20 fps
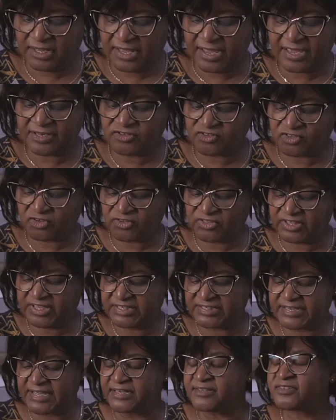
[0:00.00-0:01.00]
And so the
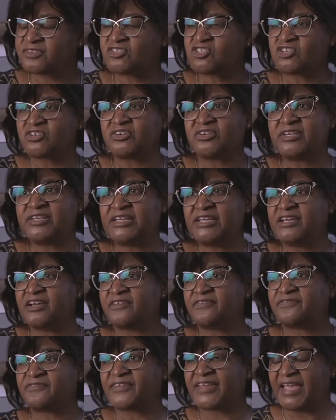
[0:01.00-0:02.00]
intense journey
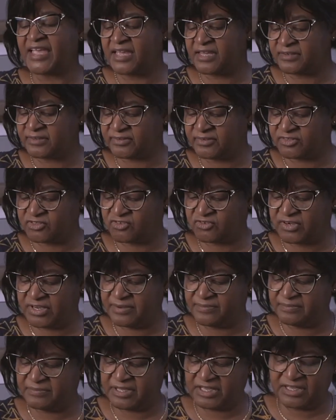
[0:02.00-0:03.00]
of cancer
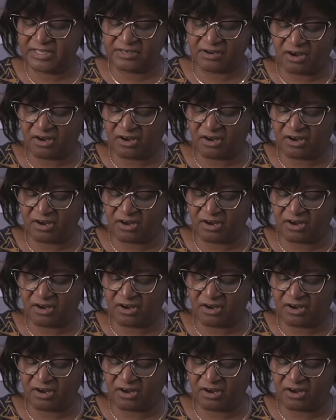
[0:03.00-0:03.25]
treatment,